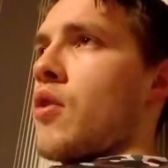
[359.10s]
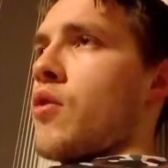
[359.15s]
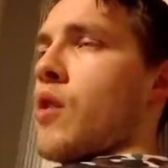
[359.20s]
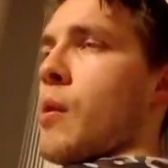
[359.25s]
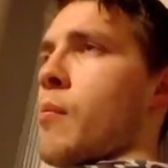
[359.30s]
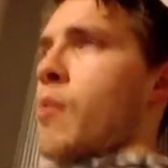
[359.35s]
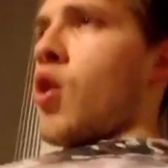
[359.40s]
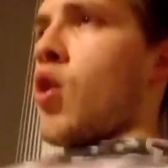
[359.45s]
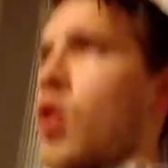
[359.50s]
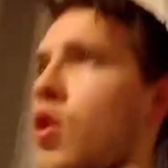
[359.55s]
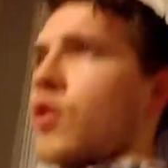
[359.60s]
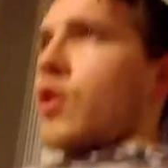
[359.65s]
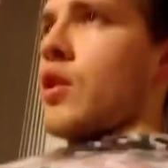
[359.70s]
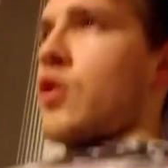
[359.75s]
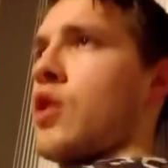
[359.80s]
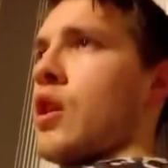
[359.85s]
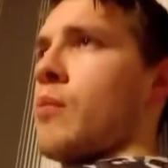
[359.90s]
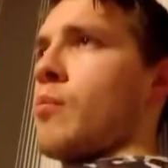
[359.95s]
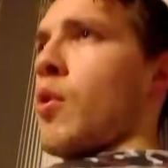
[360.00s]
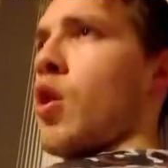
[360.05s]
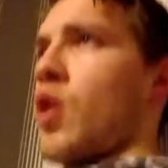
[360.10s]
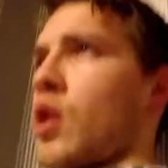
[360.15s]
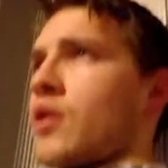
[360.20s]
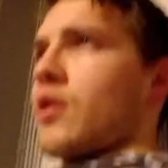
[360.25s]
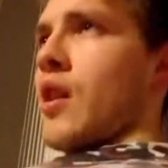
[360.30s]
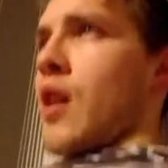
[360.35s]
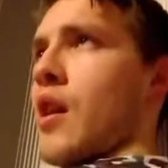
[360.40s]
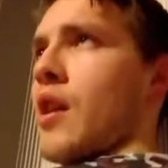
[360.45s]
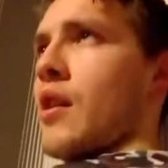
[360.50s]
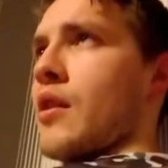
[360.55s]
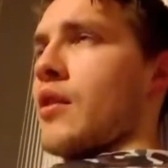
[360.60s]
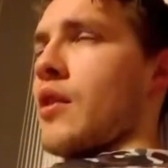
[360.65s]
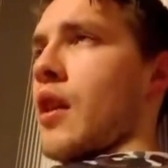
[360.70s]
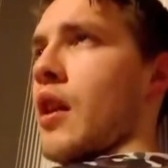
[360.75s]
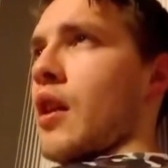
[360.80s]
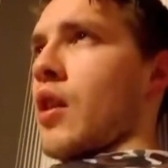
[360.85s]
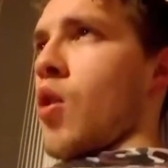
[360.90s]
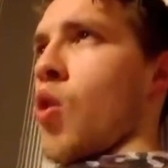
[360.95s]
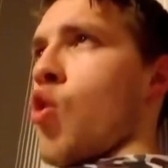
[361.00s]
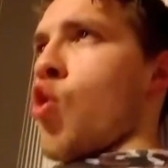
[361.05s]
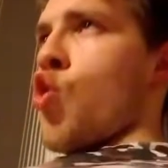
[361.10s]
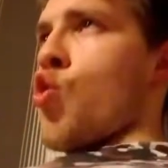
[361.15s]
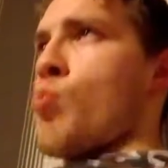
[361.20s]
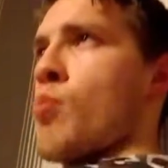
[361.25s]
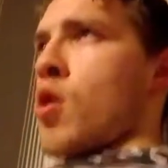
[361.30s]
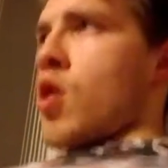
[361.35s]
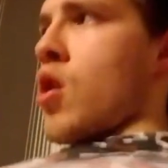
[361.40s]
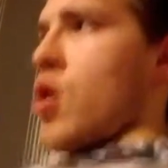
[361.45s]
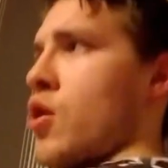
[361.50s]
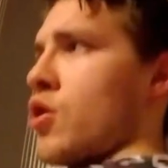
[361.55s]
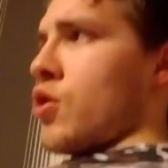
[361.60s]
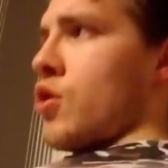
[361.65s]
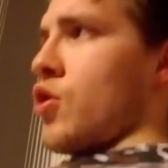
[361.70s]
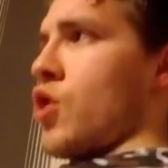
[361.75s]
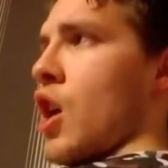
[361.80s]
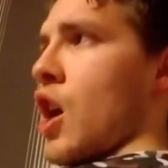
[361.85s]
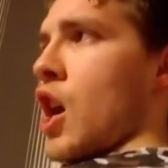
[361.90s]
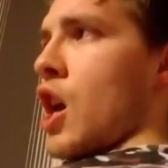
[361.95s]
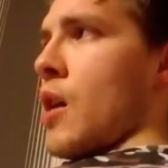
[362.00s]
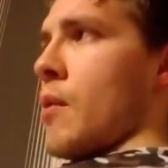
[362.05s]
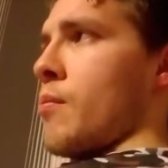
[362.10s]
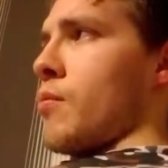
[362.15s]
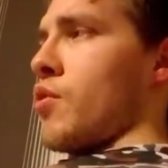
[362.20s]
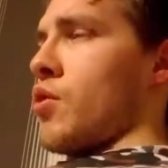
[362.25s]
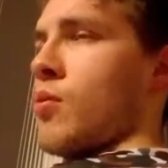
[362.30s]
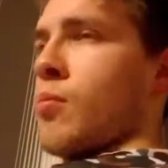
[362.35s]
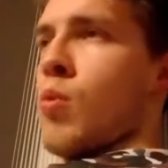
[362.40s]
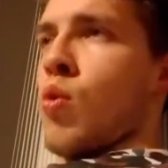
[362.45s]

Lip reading: they demonetize like Omar's, James,